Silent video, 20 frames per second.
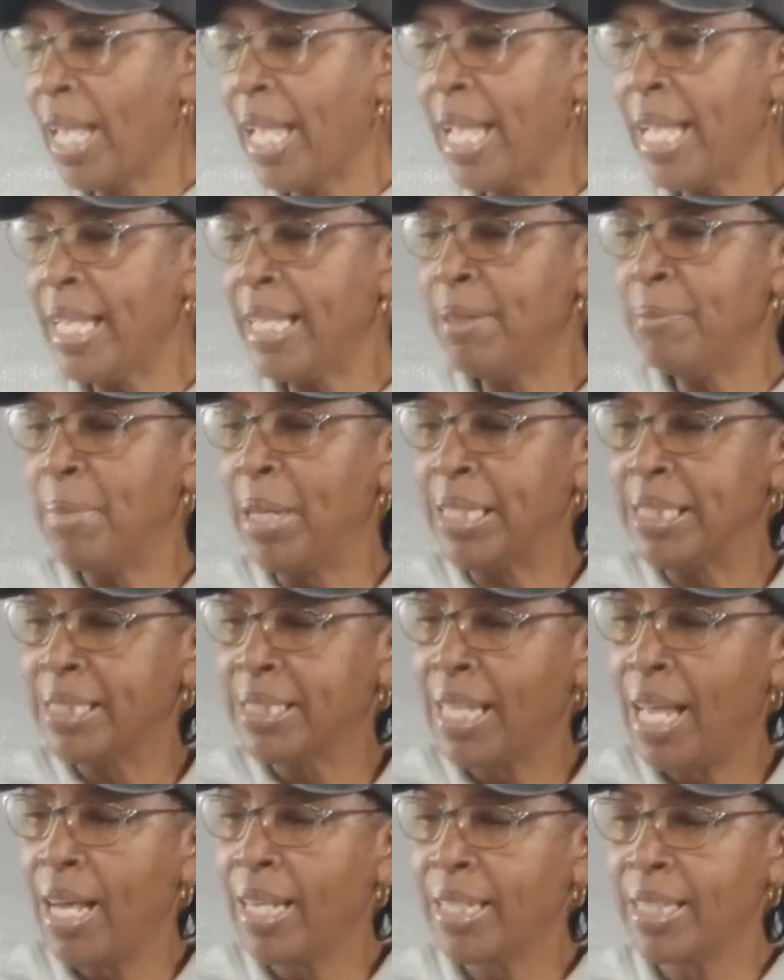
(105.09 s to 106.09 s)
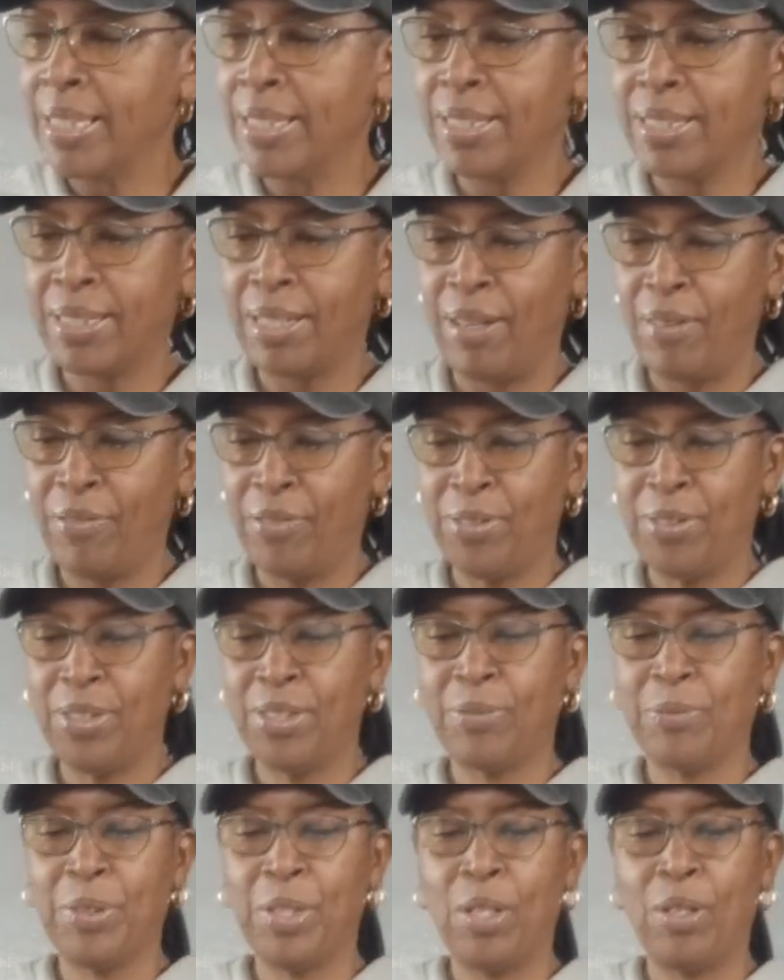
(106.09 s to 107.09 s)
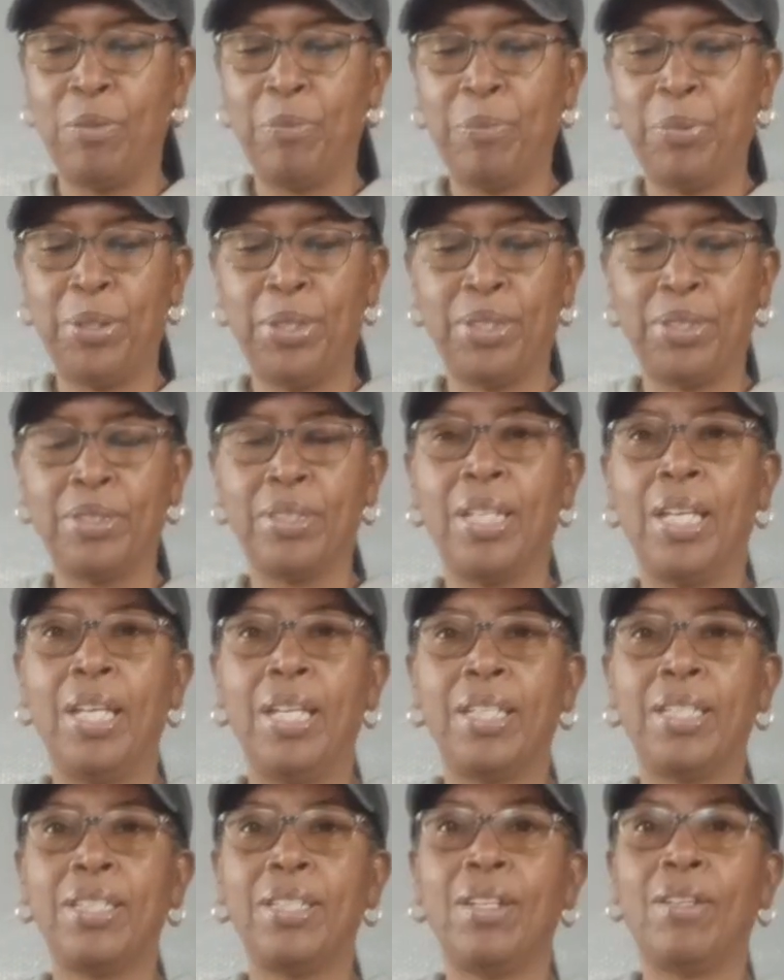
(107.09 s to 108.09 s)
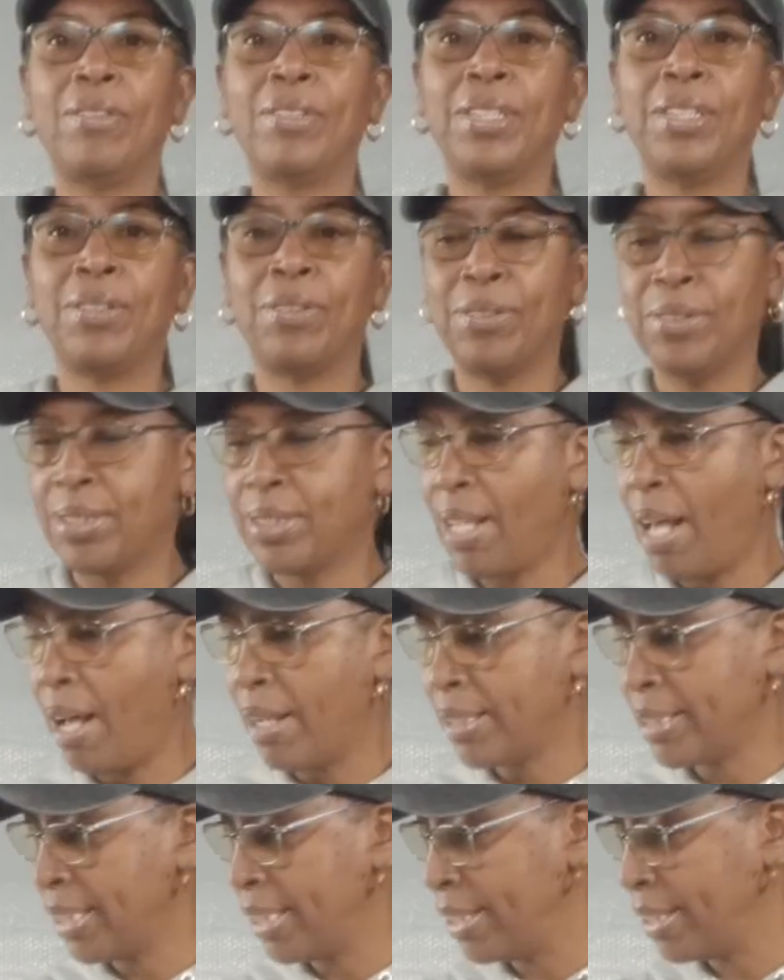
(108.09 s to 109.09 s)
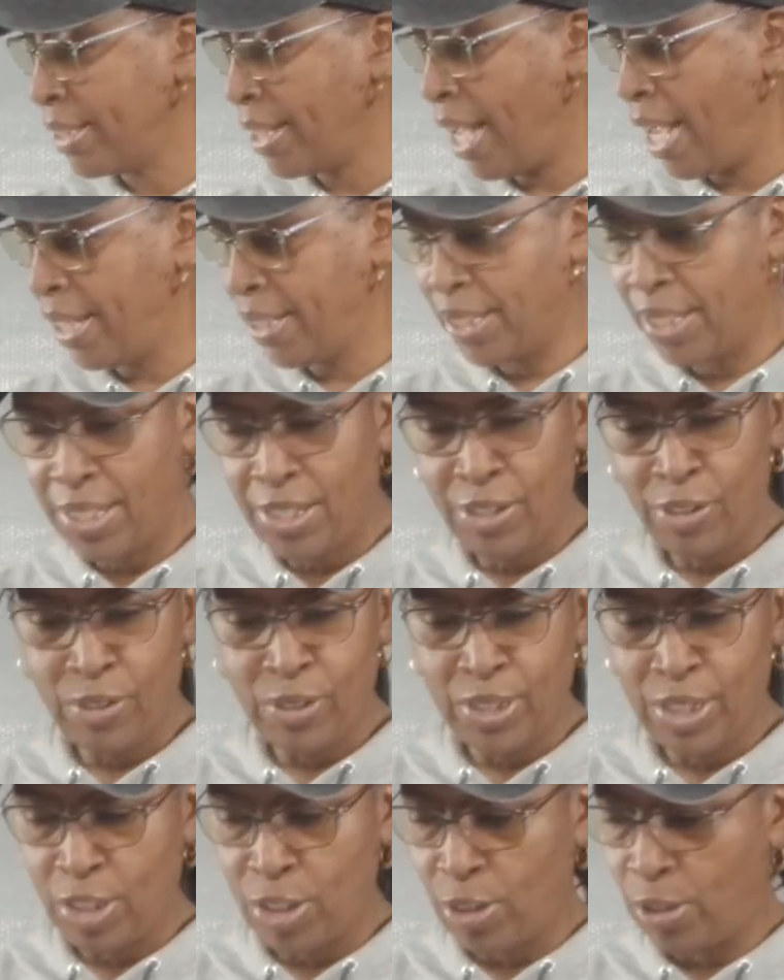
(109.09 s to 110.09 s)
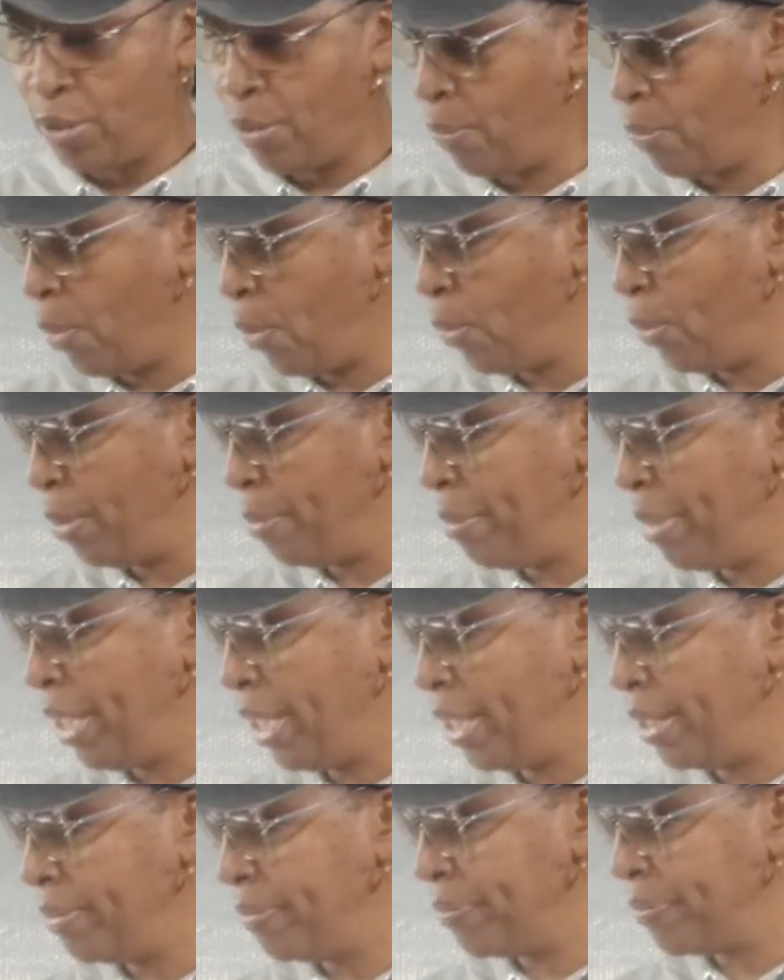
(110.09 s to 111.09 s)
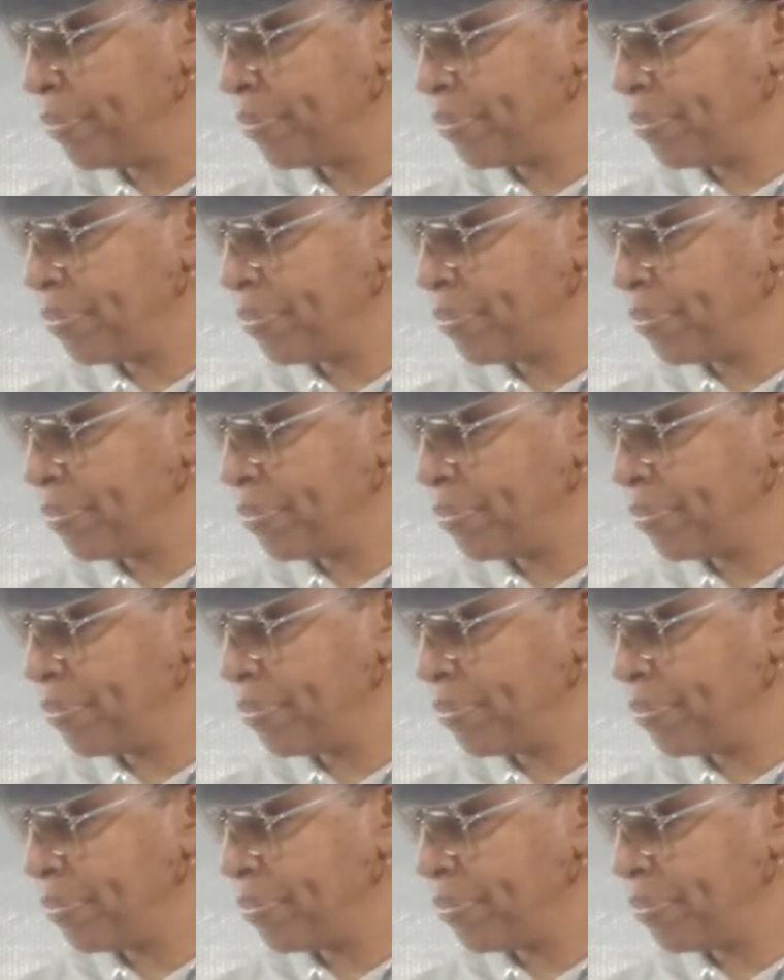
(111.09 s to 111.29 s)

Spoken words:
And my stocking stuffers, we're going to put, little socks inside of here. It's just going to roll them up.